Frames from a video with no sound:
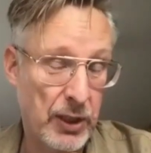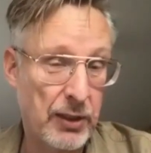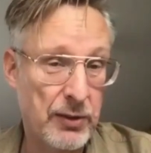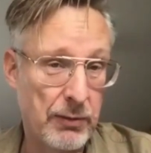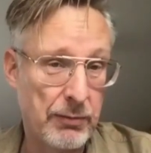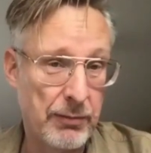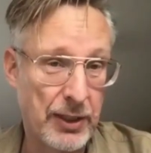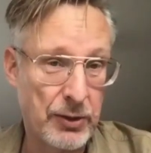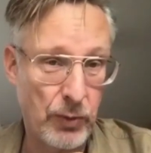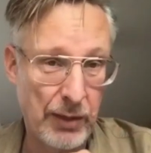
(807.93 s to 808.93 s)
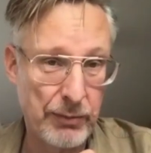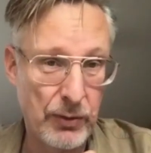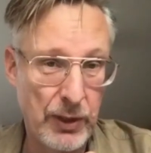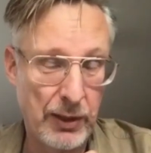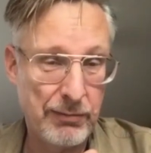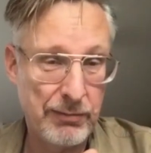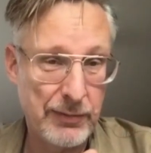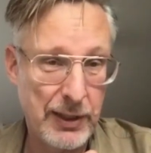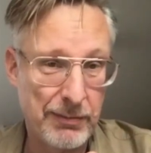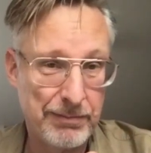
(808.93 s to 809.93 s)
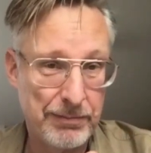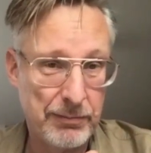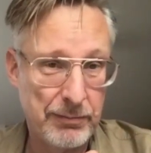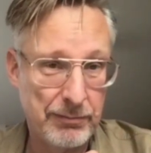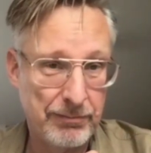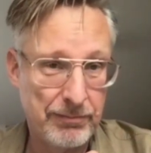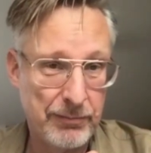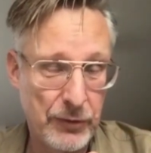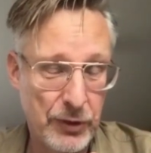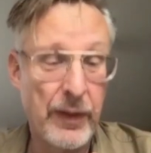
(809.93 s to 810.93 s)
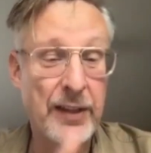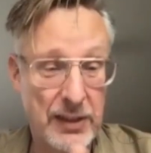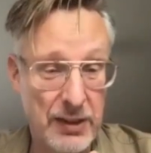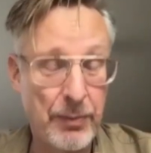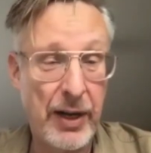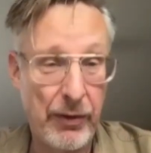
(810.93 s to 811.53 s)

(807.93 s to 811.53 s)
So that's what I'm doing. Oh. So that's inspiring.